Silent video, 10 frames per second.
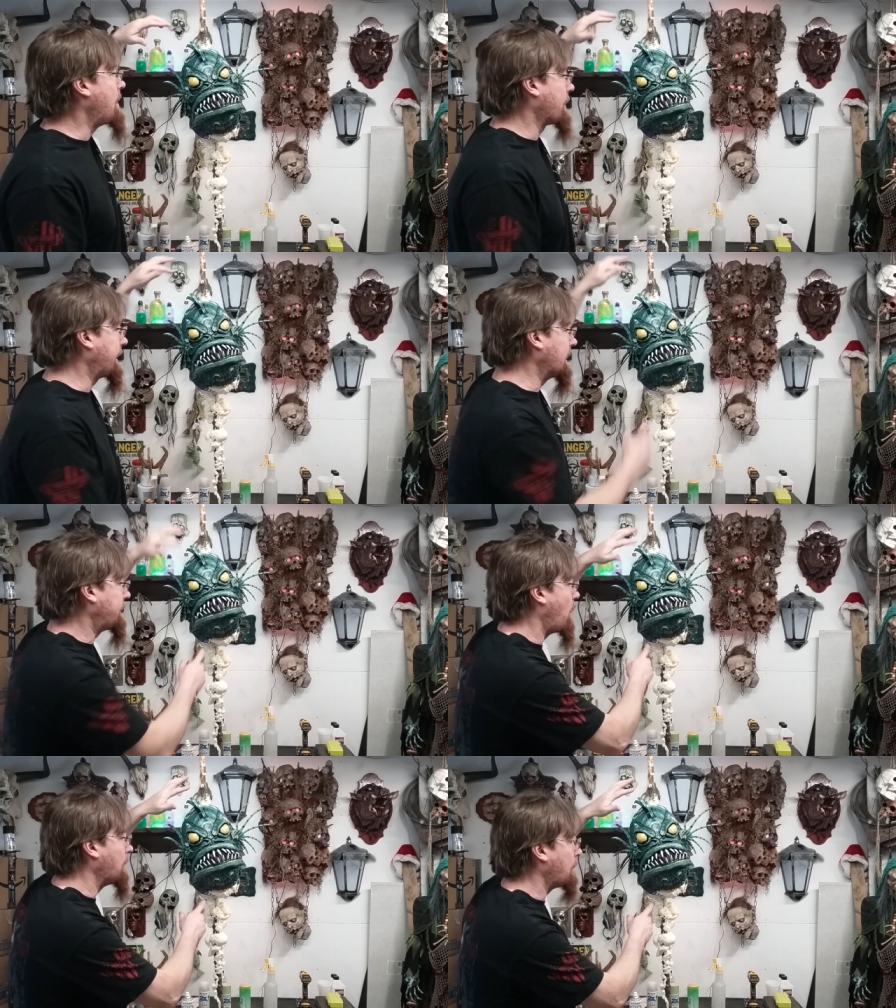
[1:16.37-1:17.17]

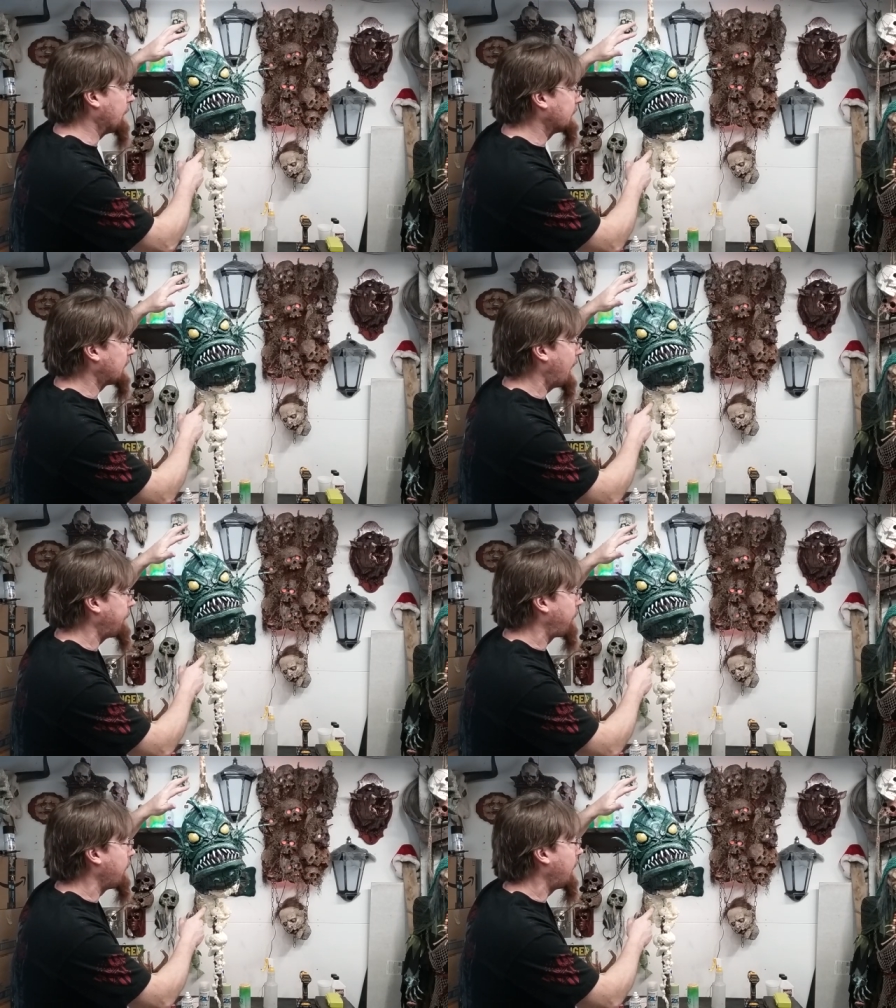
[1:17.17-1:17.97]
Everything's foamed up
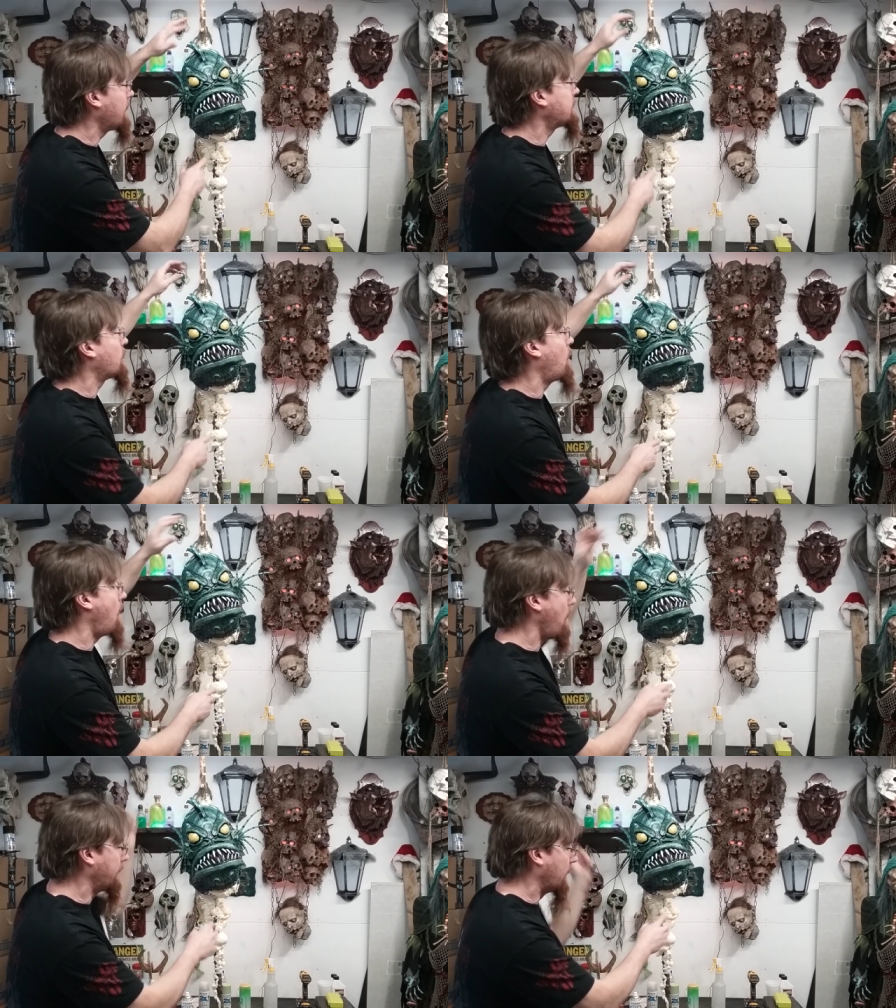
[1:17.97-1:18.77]
inside the thing, so
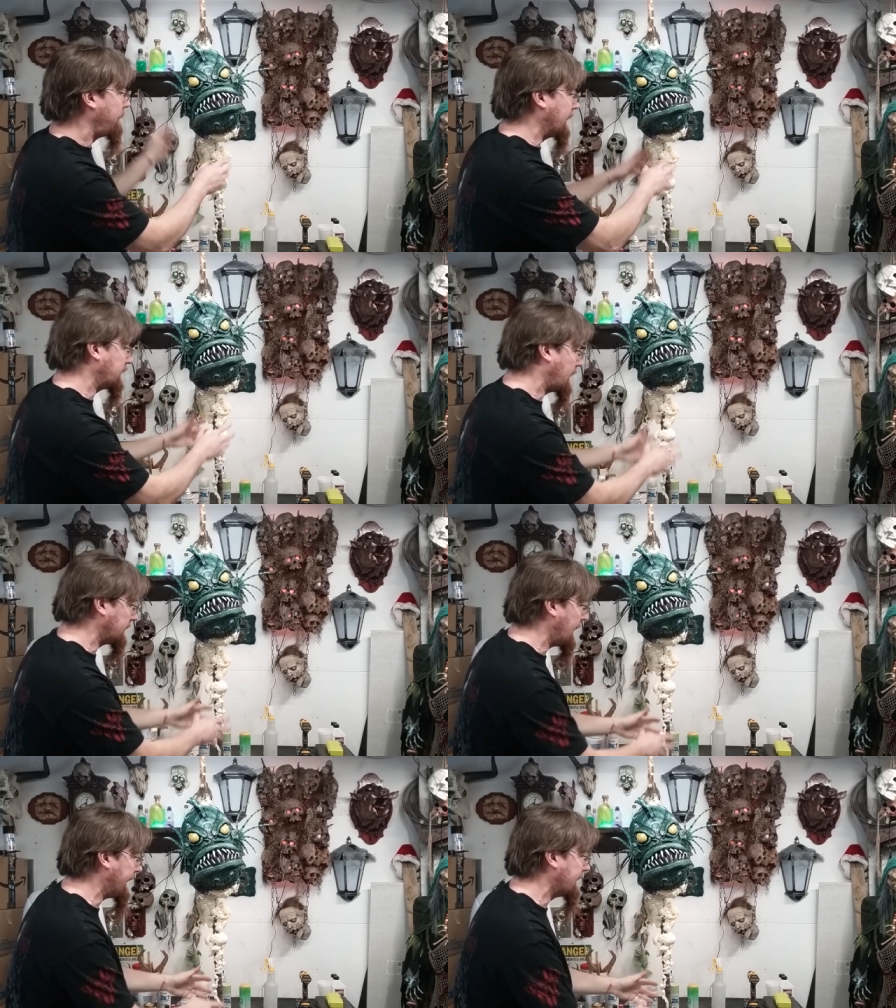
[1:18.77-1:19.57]
all the little fish
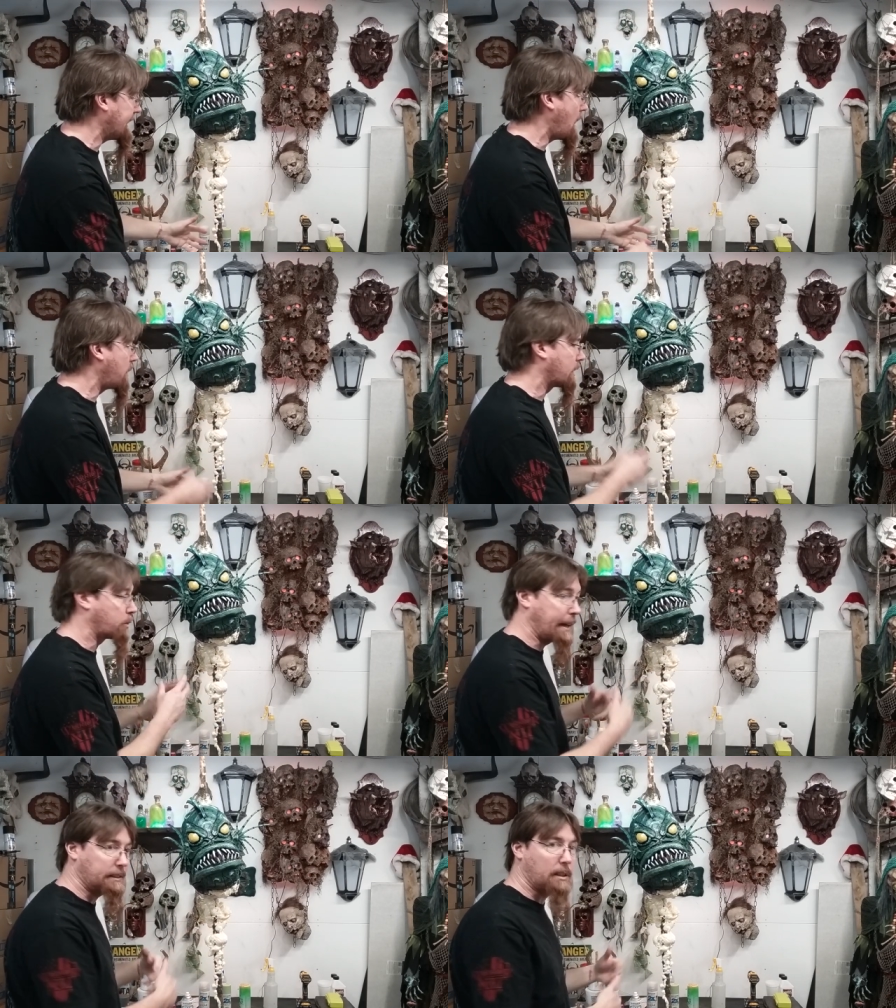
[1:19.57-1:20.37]
guts hanging down are
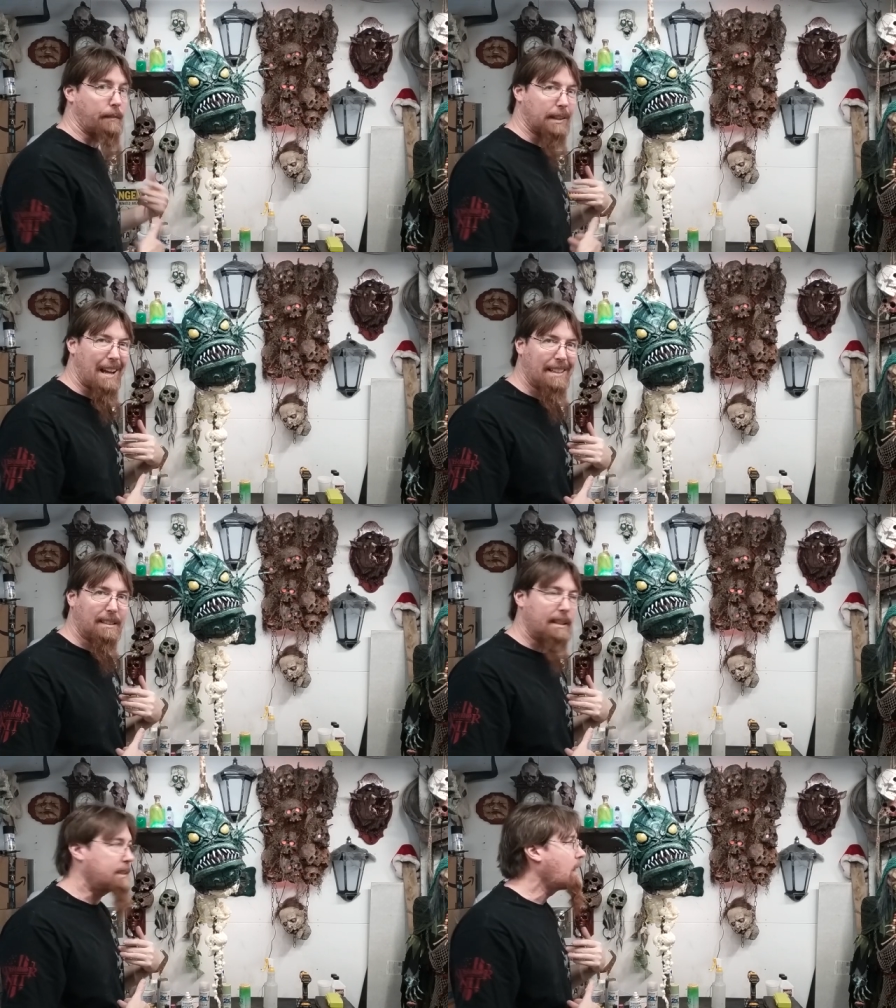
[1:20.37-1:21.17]
great stuff that I
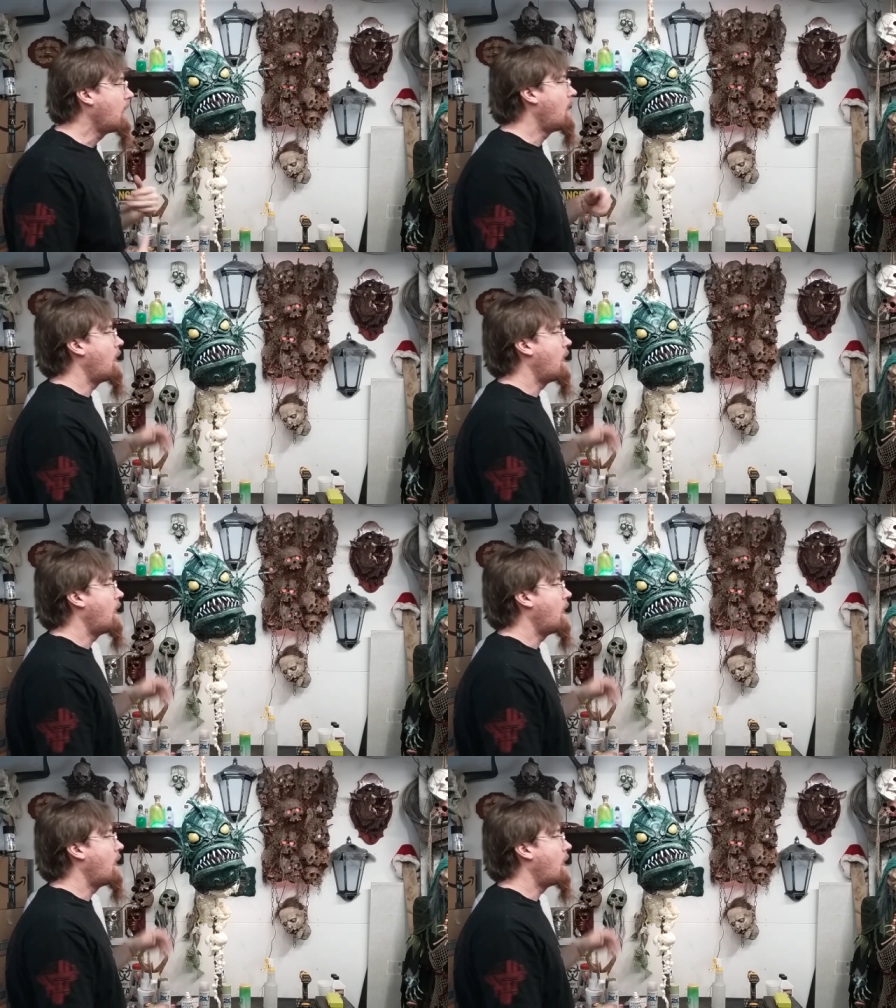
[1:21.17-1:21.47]
did.